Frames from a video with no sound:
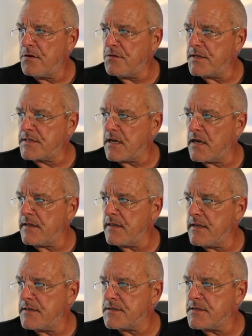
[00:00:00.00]
designed
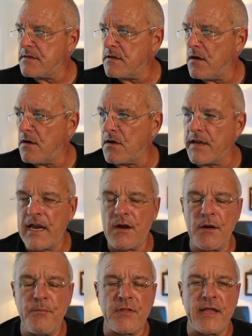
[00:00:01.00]
this, or
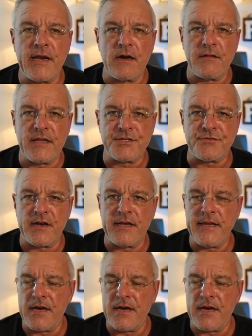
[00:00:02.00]
Gary Player, that's right,